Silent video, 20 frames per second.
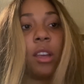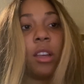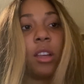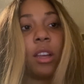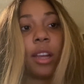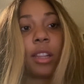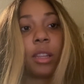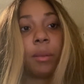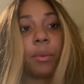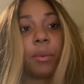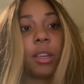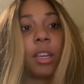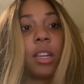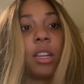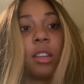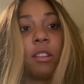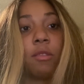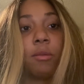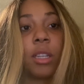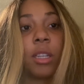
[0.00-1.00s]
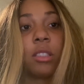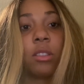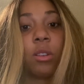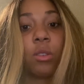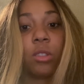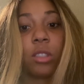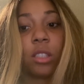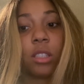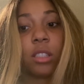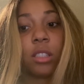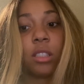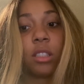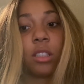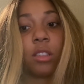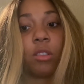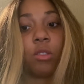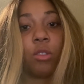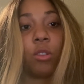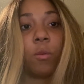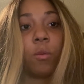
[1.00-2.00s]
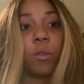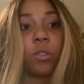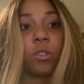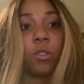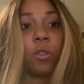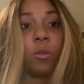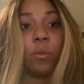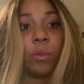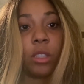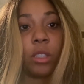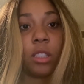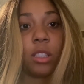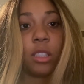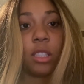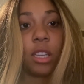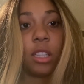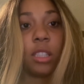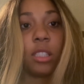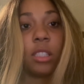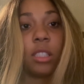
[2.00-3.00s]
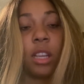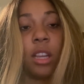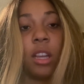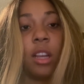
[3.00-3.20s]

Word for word: at the beginning of mitosis, the chromosomes condense,